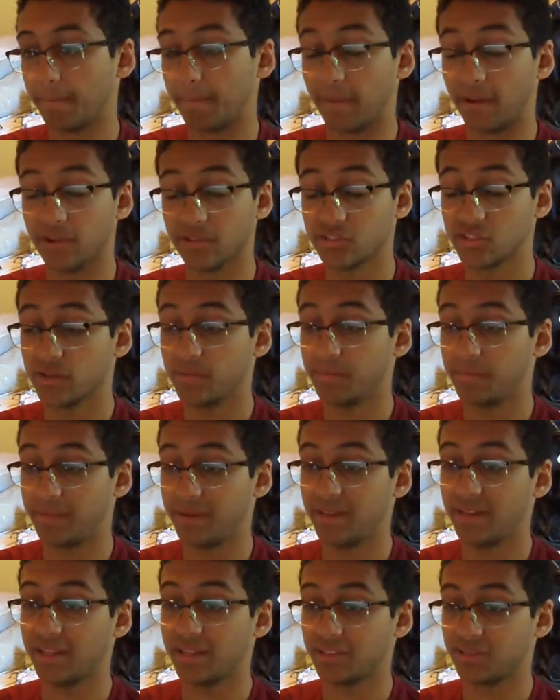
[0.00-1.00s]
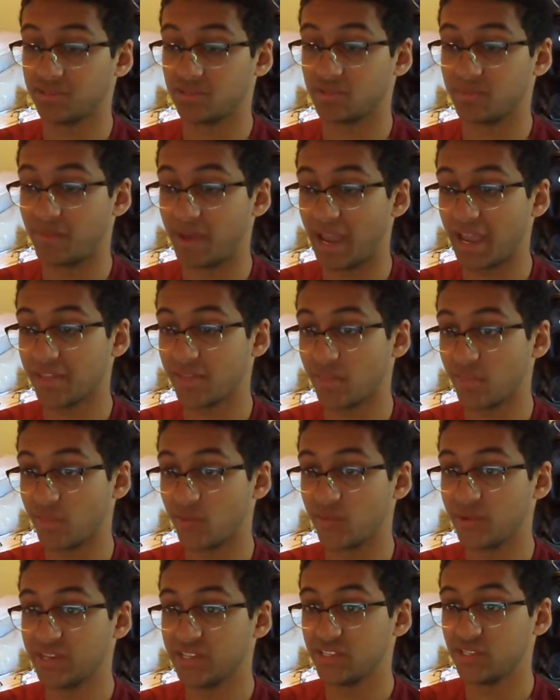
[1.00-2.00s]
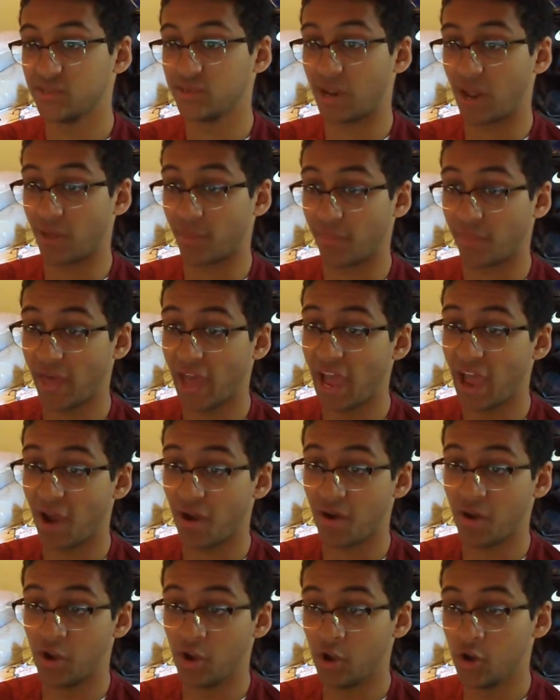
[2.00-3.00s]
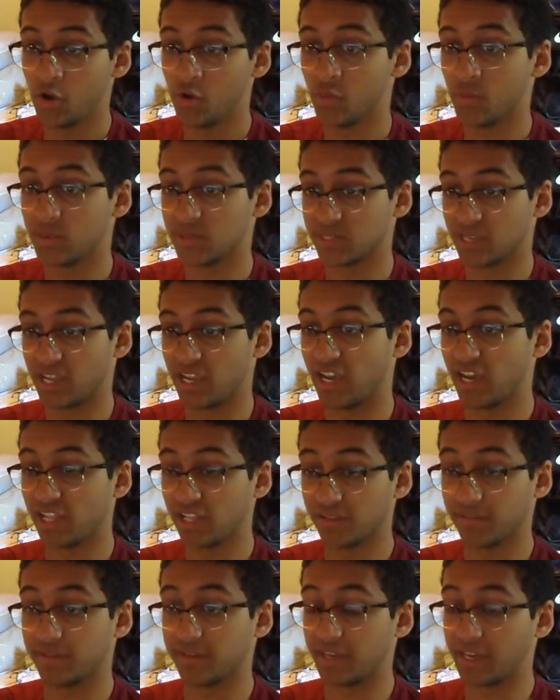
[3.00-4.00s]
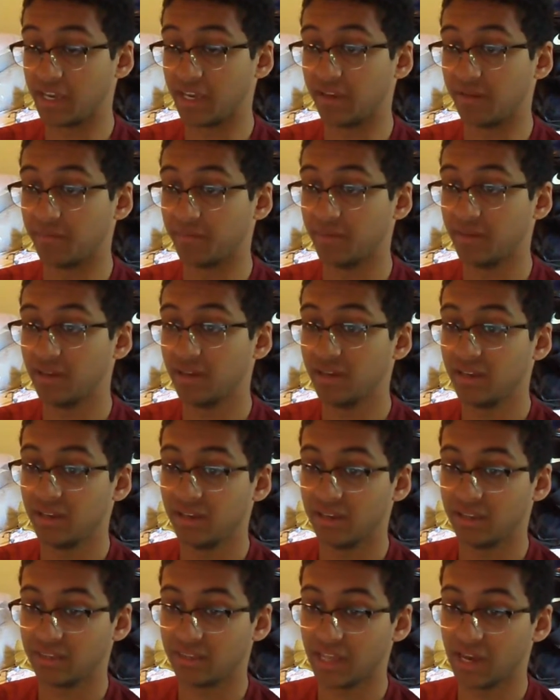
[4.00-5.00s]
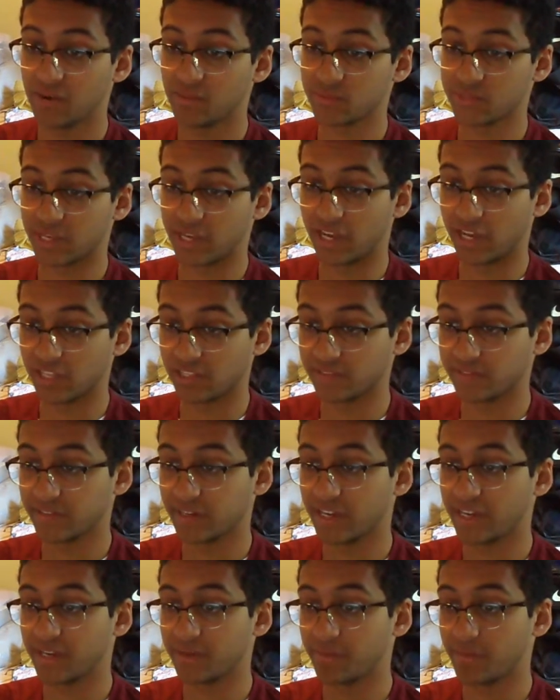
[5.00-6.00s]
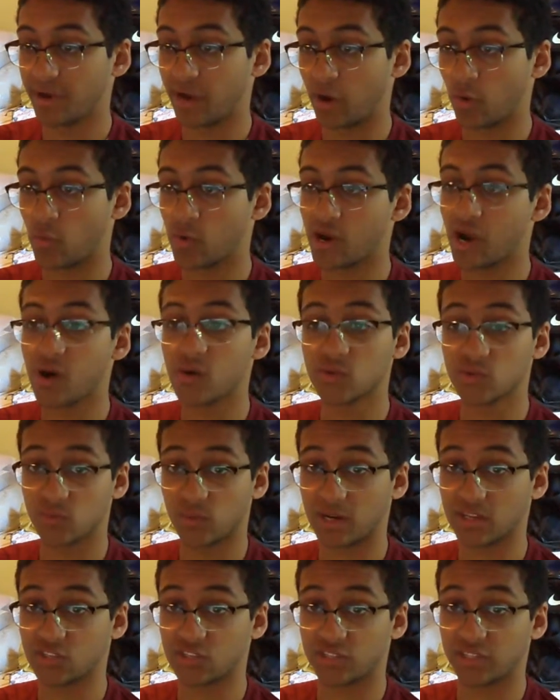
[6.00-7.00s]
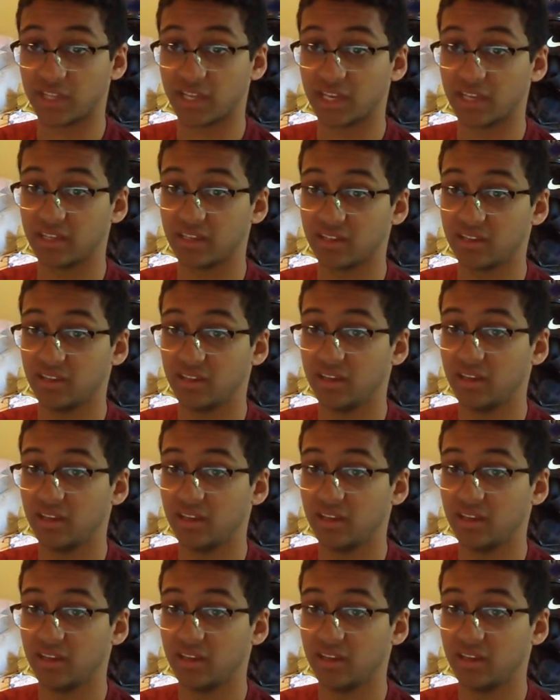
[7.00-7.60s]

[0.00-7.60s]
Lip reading: Belgium beating Japan 3-2. Now that was a hell of a game. That was a hell of a game. I was watching that.